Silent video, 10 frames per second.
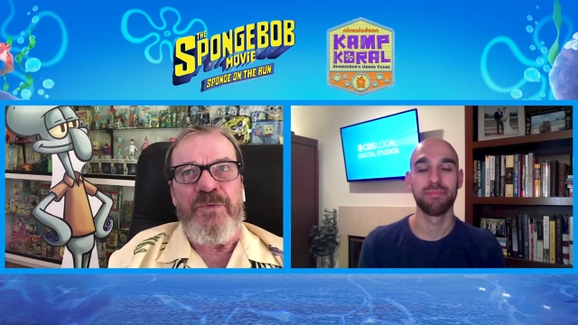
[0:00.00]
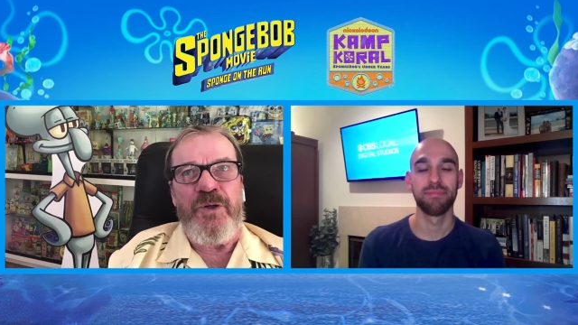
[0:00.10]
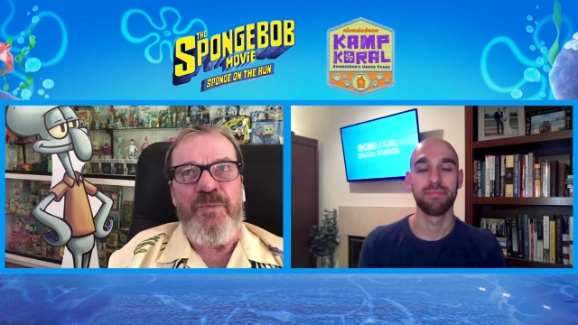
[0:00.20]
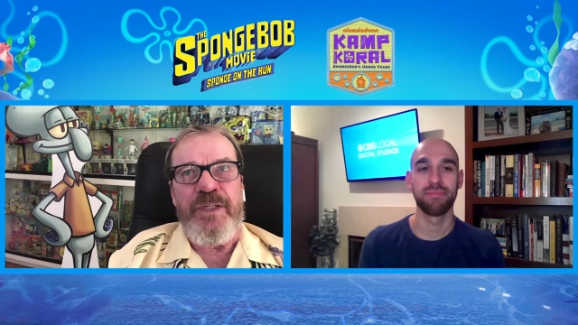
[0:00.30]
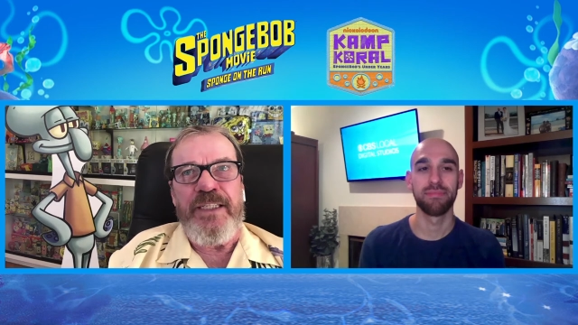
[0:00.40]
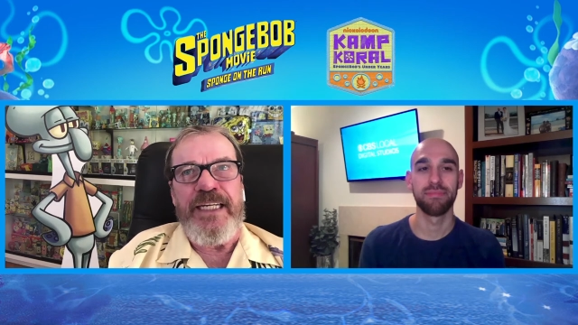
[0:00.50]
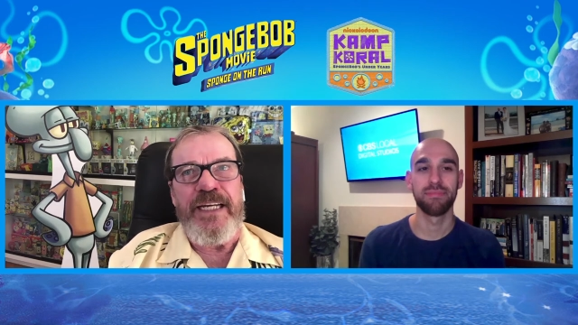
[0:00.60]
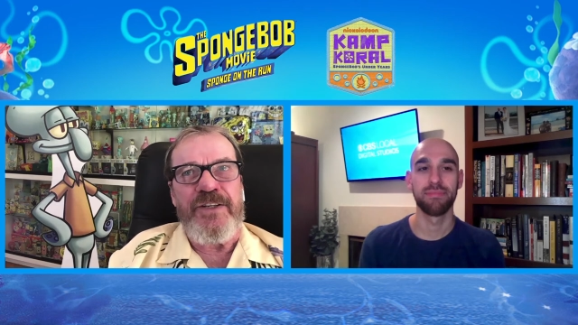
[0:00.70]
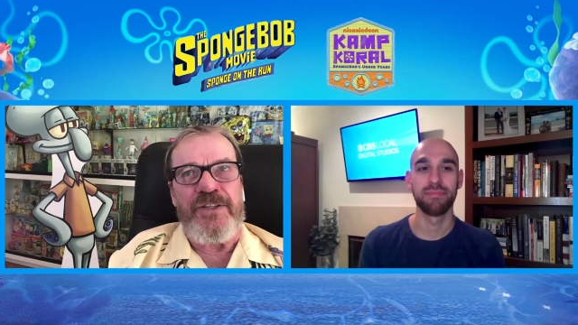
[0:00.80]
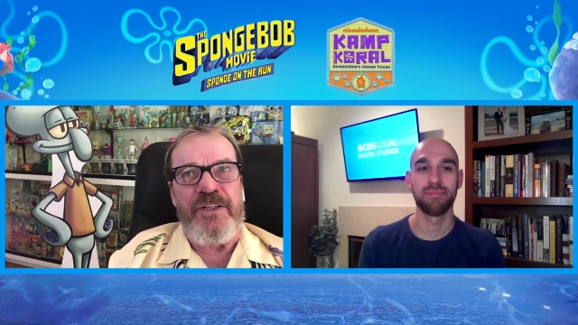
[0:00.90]
Speaker 1: completely
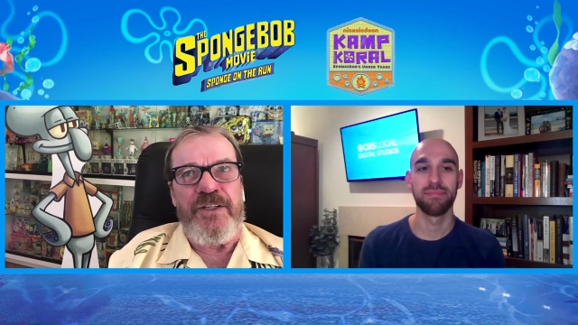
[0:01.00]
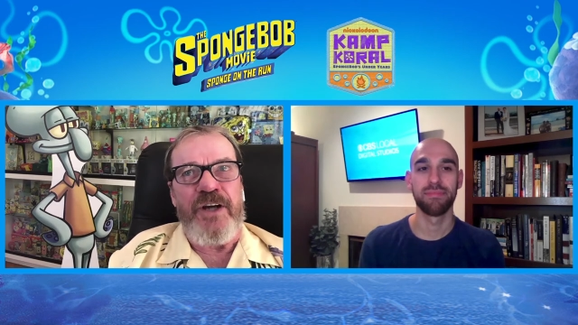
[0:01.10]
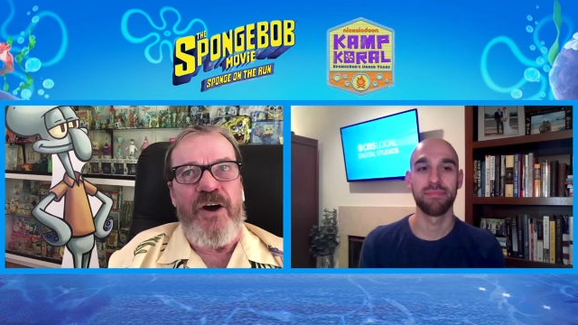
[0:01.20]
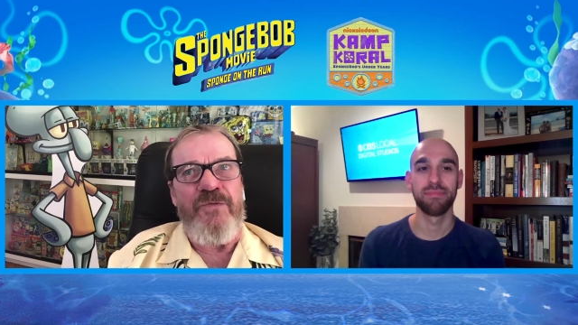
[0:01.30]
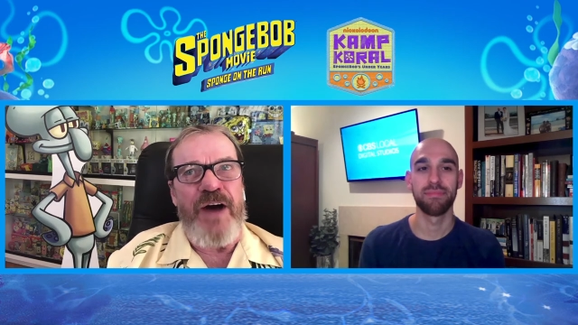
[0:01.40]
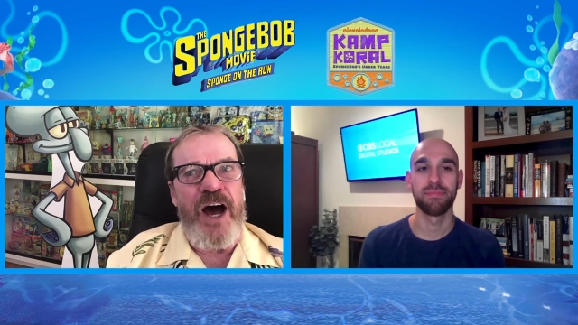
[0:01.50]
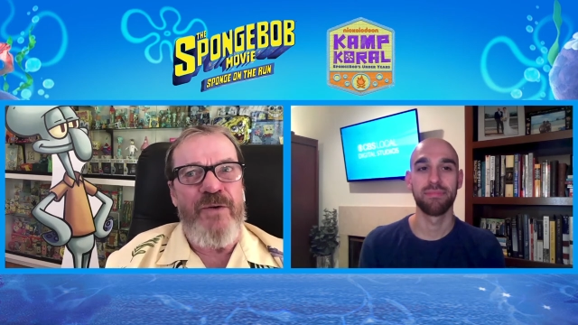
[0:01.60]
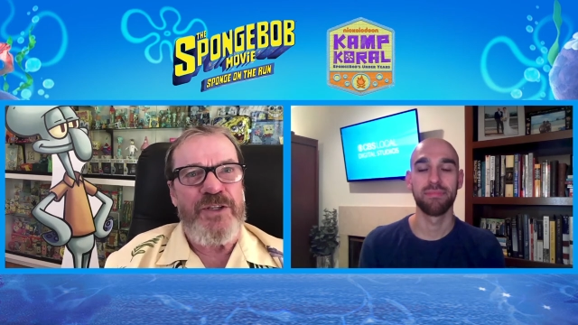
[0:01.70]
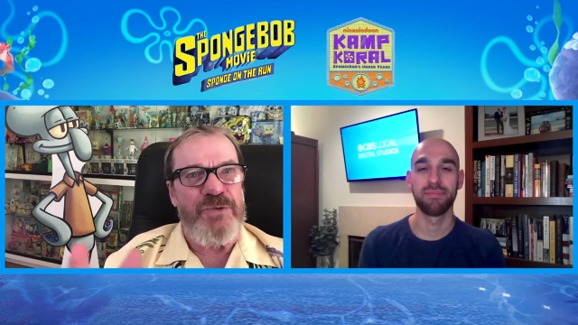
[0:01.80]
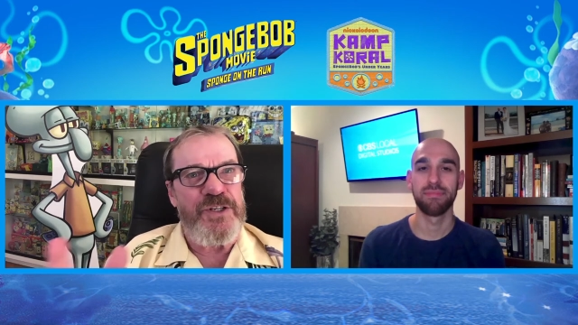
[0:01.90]
innocent of
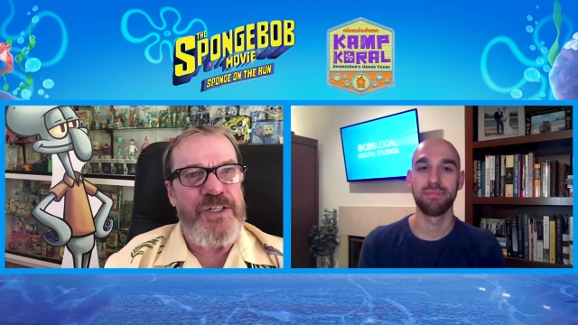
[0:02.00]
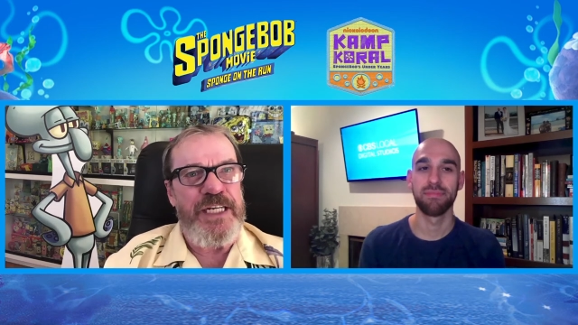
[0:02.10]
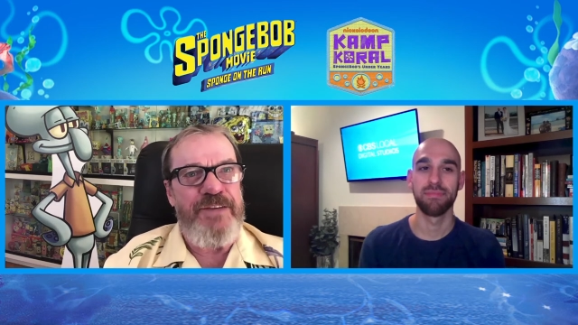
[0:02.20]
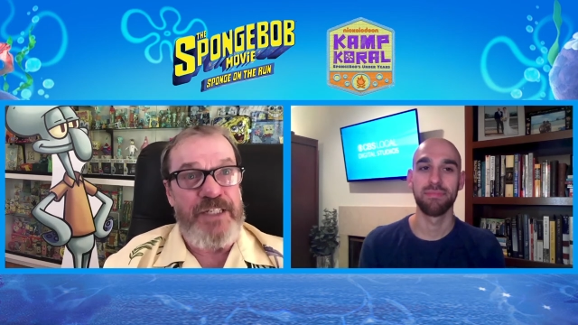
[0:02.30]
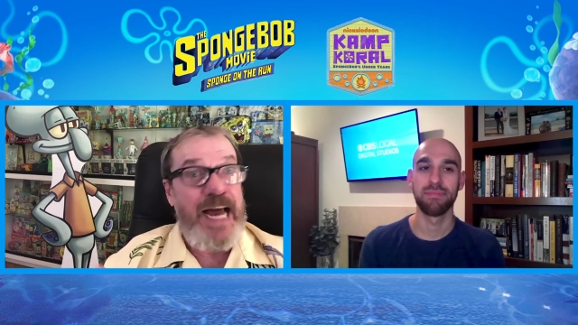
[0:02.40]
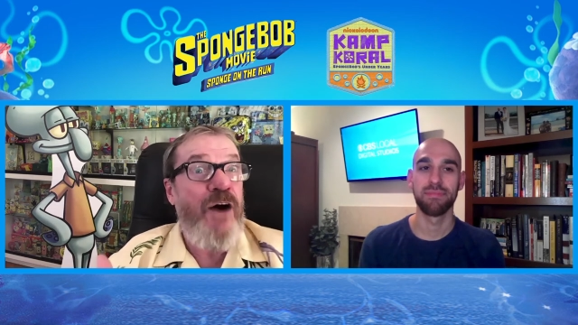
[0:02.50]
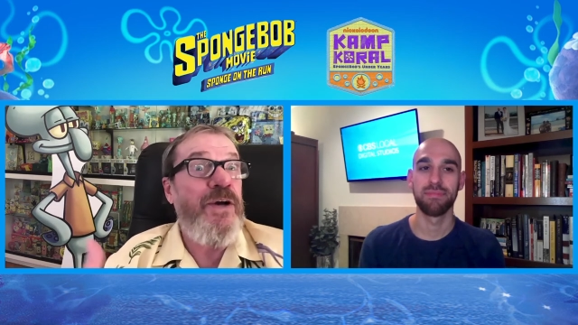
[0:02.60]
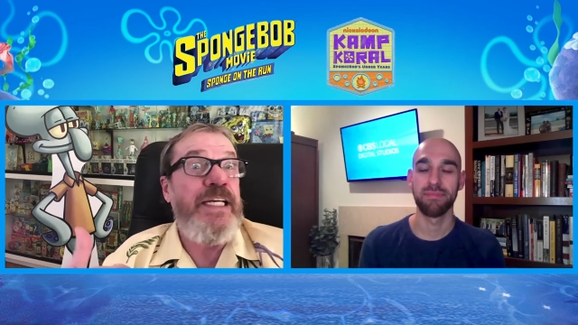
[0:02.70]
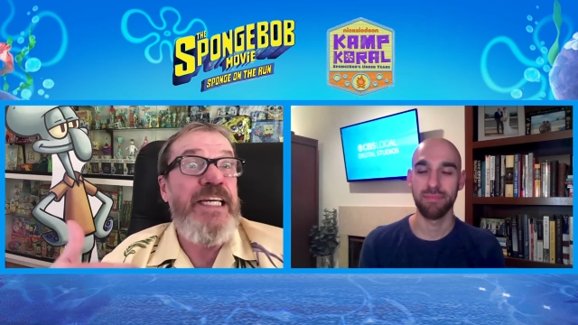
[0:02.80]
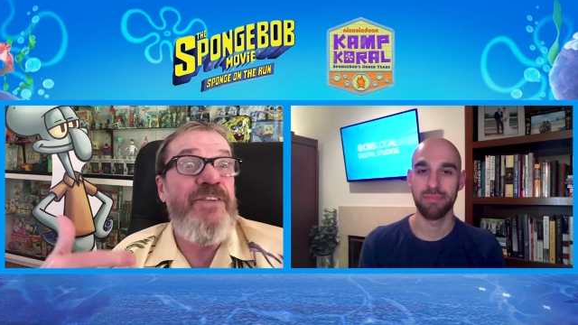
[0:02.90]
how it's received and how it,